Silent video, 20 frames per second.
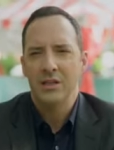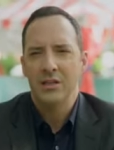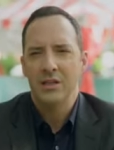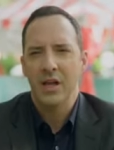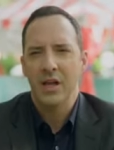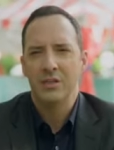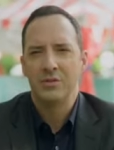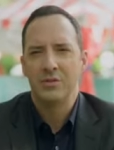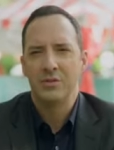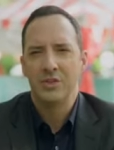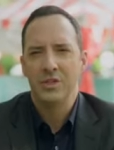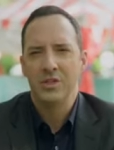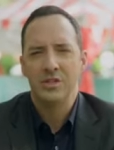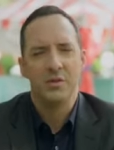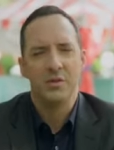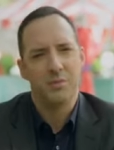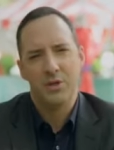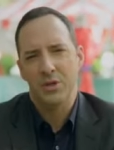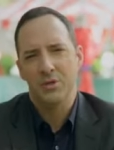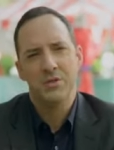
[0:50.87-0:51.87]
I just
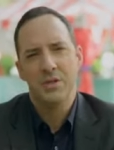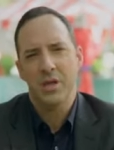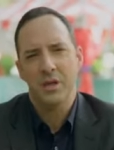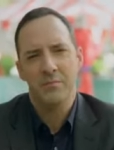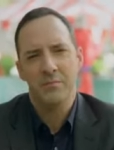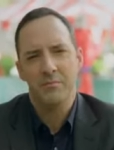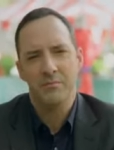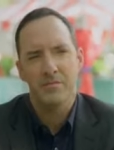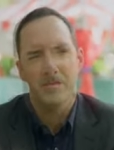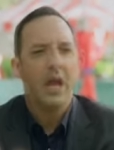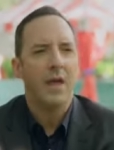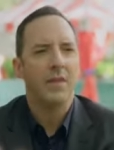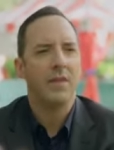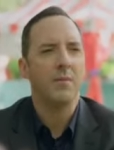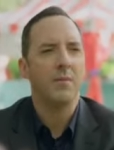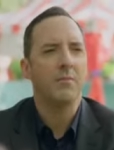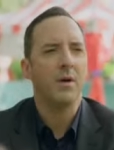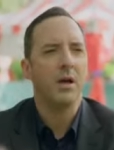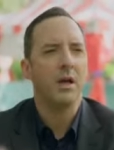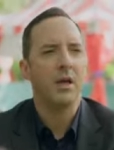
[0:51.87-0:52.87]
abuse him. And
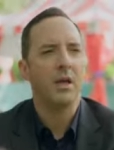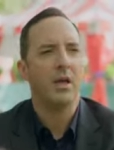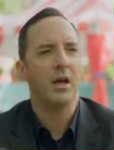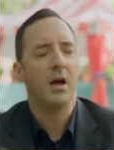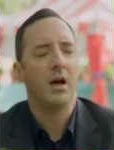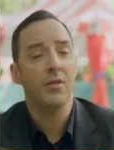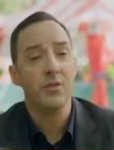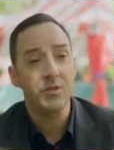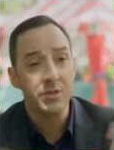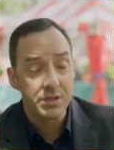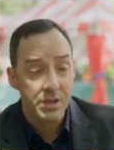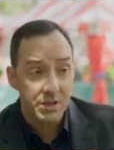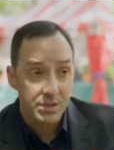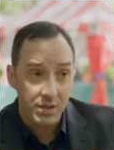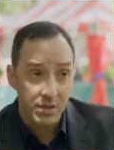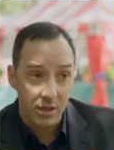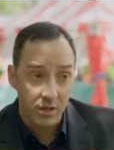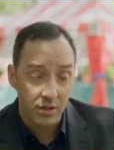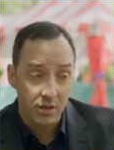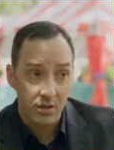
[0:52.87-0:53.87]
then my other
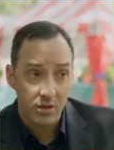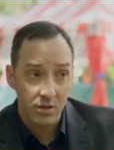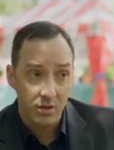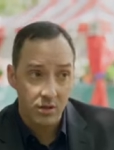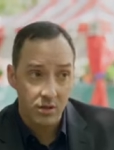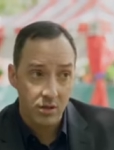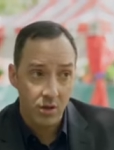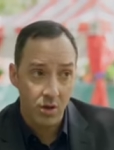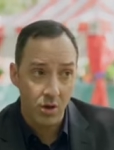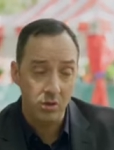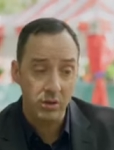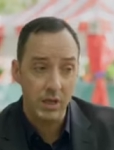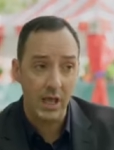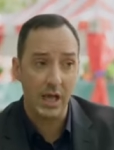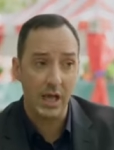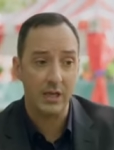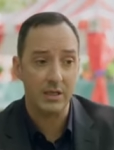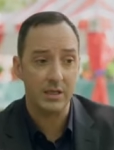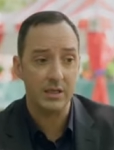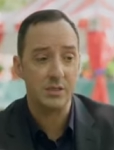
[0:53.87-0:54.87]
assistant,
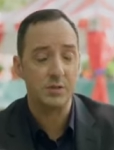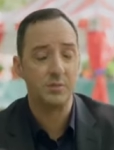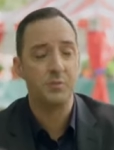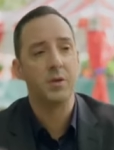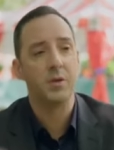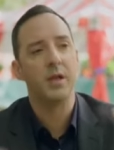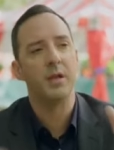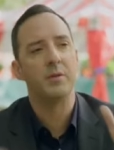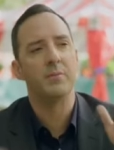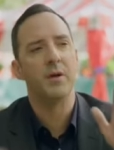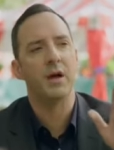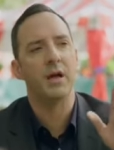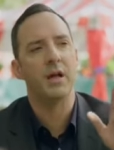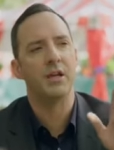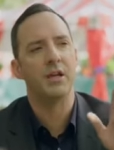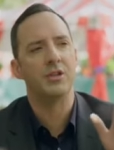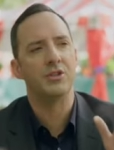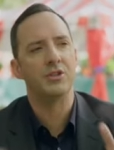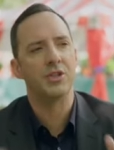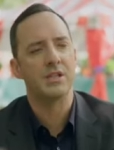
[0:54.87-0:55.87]
Colette, is played
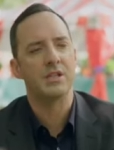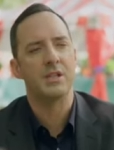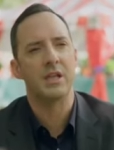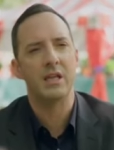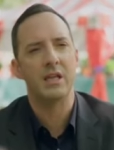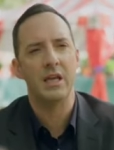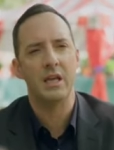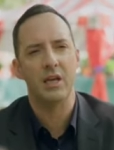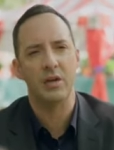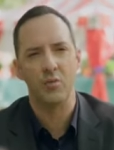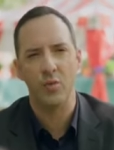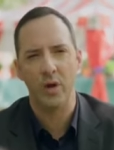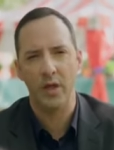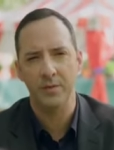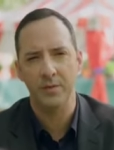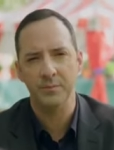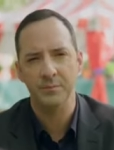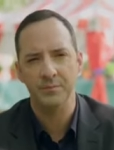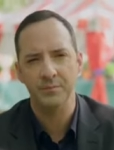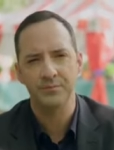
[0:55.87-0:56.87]
by Jessica Keenan
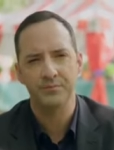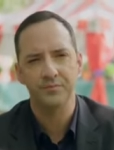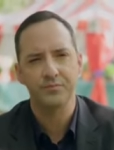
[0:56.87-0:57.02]
Wynn.